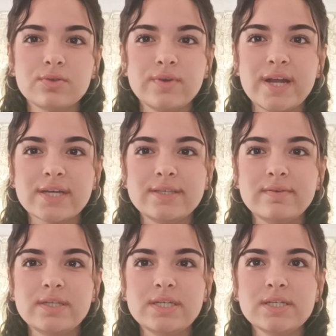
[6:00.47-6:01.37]
during
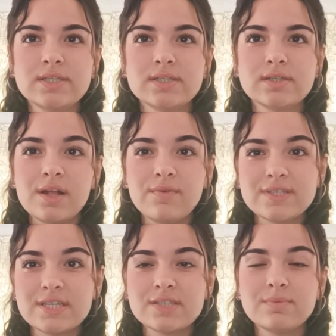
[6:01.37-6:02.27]
activities,
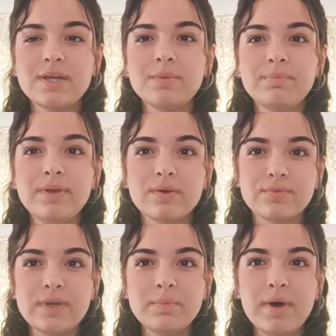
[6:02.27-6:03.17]
self-assessment, peer
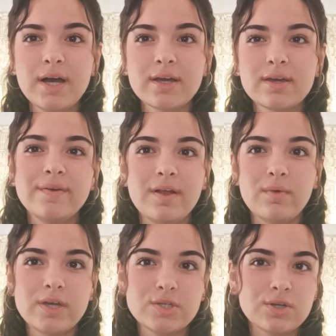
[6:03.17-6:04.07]
feedback, and
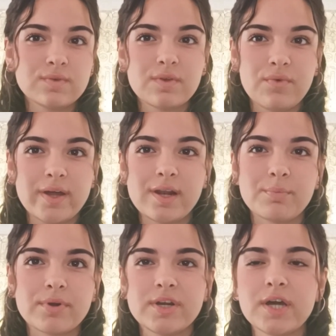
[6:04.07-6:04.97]
evaluation of the final
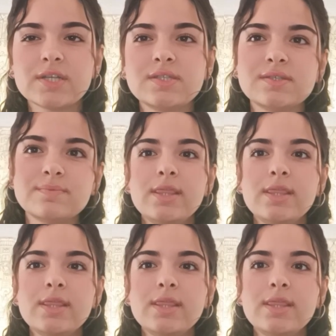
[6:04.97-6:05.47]
products.